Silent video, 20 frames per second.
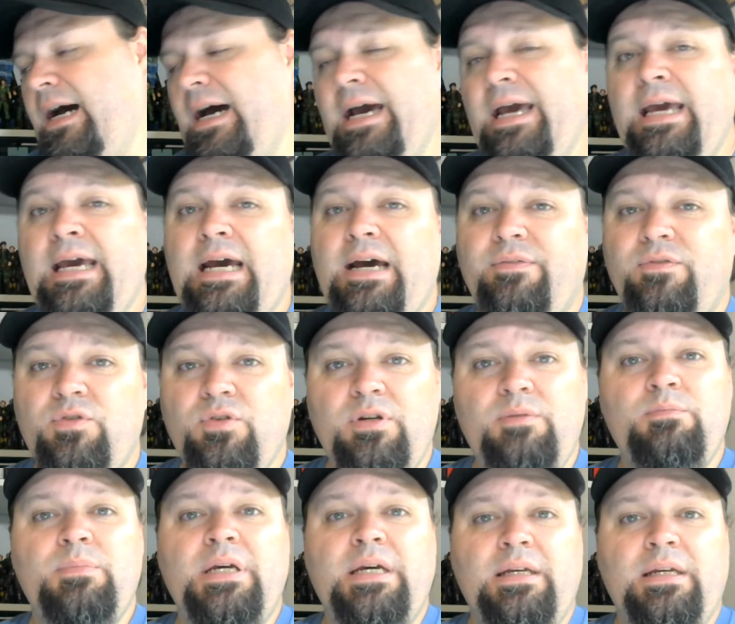I have to
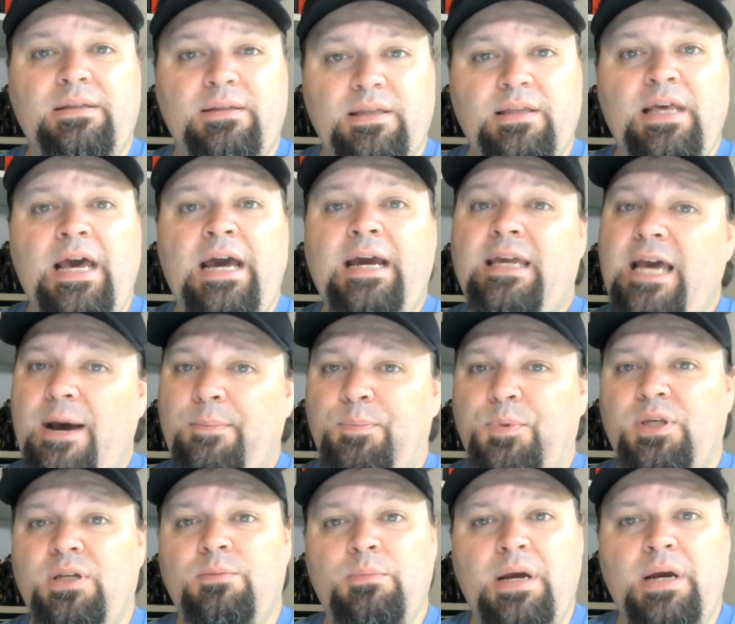admit, that
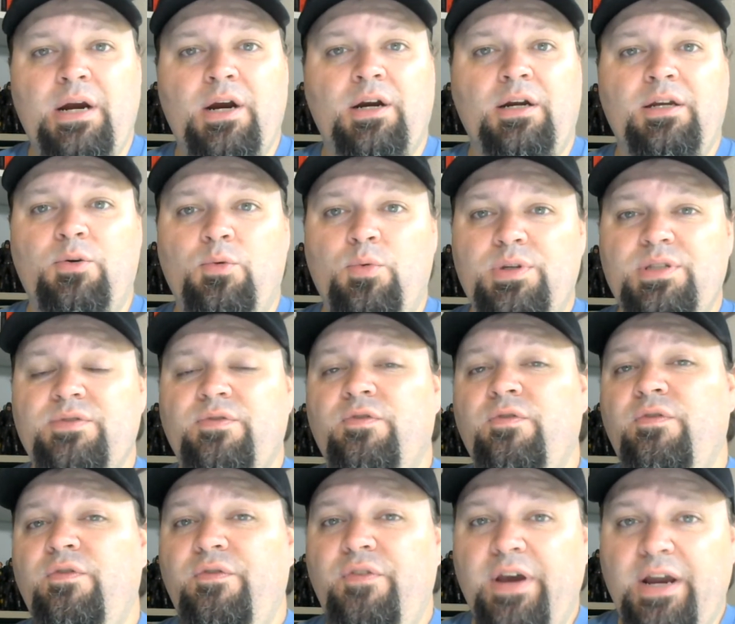Captain America was
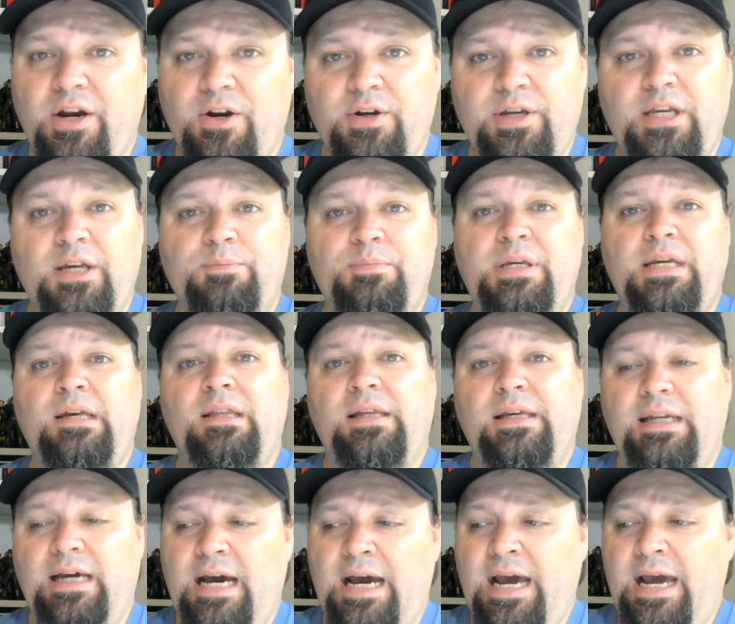very
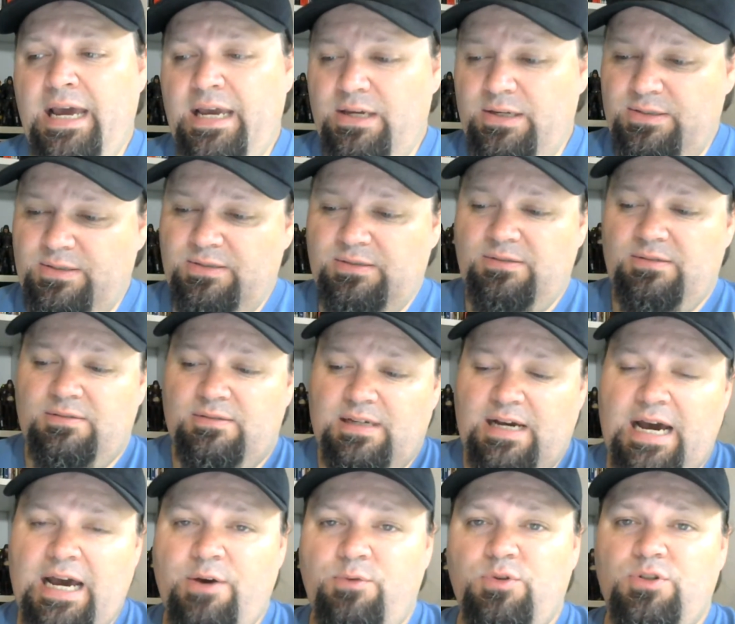appealing. I
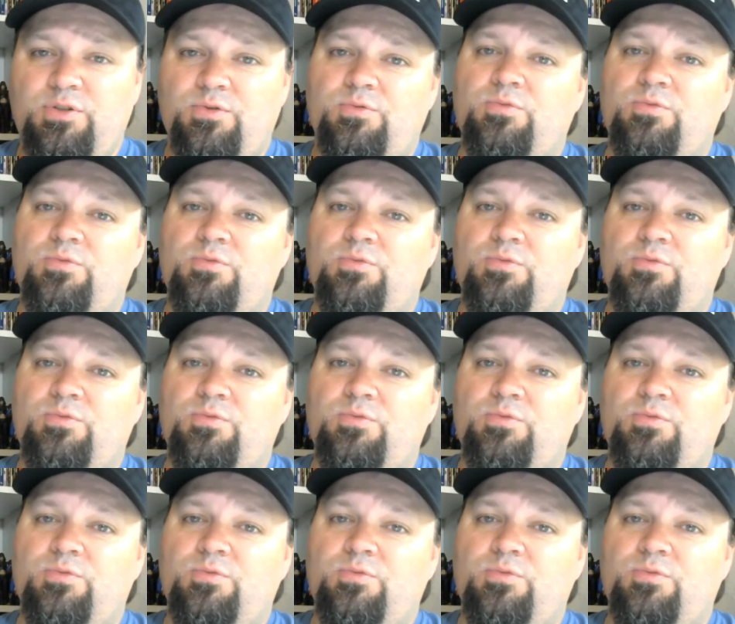was